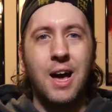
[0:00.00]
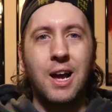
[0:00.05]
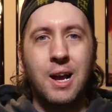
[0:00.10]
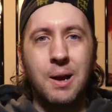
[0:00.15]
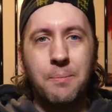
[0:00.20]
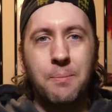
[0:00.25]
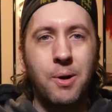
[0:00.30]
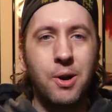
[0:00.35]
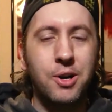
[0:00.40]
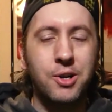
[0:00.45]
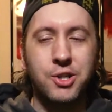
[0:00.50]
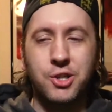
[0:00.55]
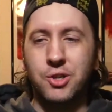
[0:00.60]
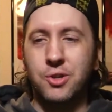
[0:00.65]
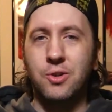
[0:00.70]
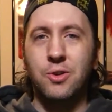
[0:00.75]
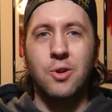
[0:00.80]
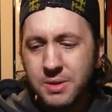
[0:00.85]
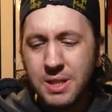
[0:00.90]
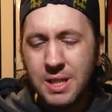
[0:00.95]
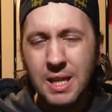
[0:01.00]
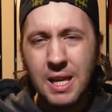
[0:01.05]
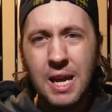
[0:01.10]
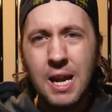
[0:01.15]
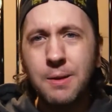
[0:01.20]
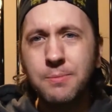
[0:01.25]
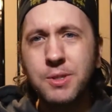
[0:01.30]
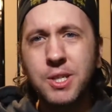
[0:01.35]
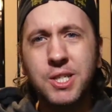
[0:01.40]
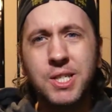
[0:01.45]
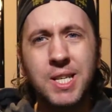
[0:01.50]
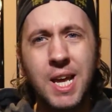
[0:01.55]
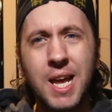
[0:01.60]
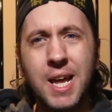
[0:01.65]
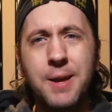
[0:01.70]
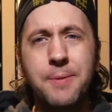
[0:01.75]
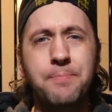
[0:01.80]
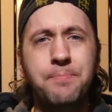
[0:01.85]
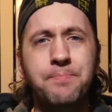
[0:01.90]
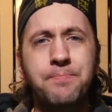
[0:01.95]
a commercial. And I'm just
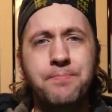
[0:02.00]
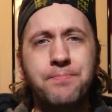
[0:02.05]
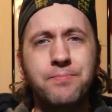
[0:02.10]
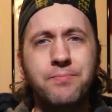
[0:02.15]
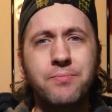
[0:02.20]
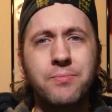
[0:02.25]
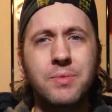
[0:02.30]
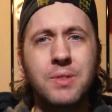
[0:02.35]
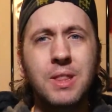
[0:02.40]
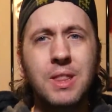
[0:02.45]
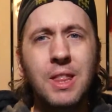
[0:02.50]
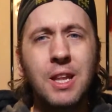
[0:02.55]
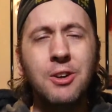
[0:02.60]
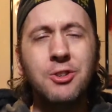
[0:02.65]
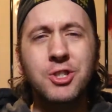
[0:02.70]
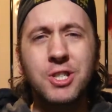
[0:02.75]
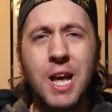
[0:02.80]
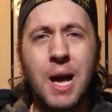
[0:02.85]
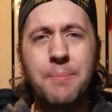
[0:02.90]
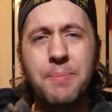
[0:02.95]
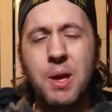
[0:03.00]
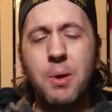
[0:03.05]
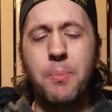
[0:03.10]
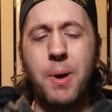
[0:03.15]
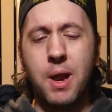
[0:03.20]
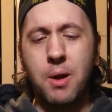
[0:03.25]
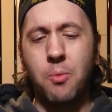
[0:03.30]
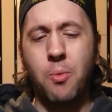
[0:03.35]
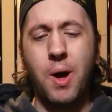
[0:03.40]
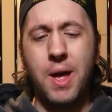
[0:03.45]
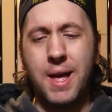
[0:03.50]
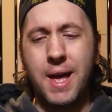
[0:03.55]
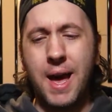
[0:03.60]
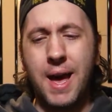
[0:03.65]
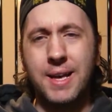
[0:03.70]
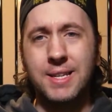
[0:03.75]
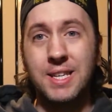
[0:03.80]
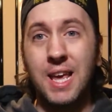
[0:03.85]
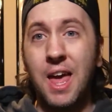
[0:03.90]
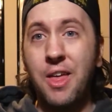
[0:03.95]
saying, there's got to be a better way,
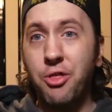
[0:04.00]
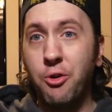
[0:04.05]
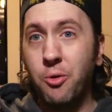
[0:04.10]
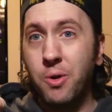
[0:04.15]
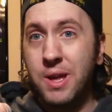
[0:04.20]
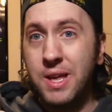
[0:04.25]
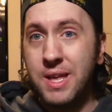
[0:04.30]
guys, and there